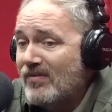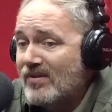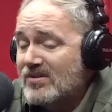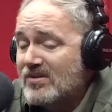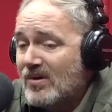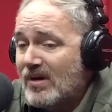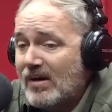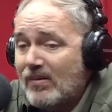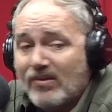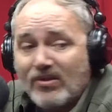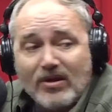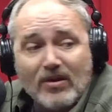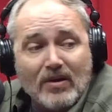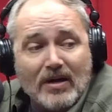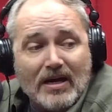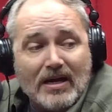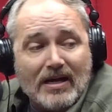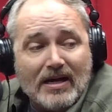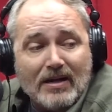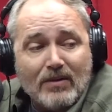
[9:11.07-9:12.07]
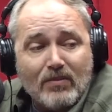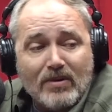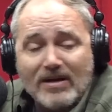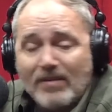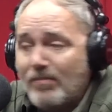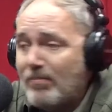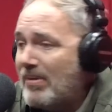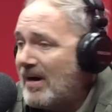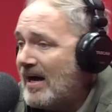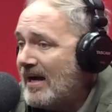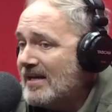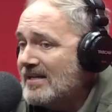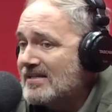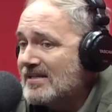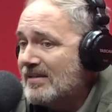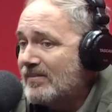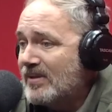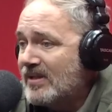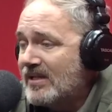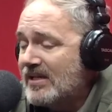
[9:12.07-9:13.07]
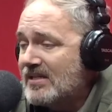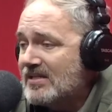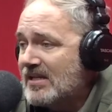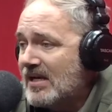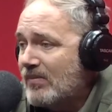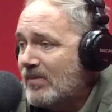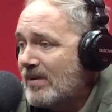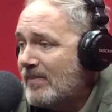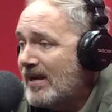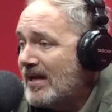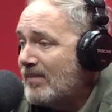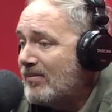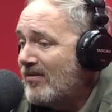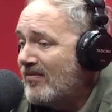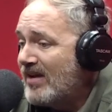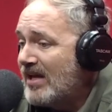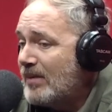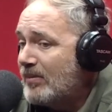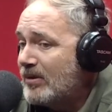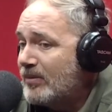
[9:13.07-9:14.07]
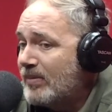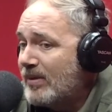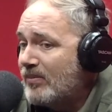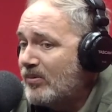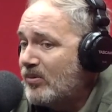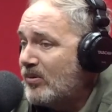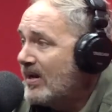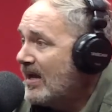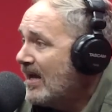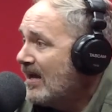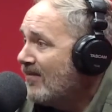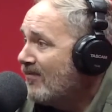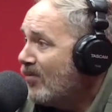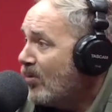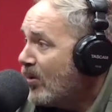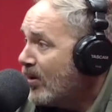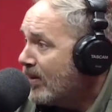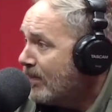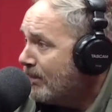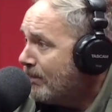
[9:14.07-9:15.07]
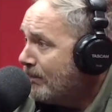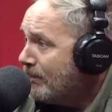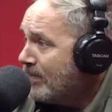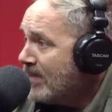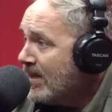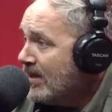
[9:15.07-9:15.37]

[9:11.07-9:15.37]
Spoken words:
if it's all right with you, I want to buy some of these, and I want to make them available to people who can't afford them.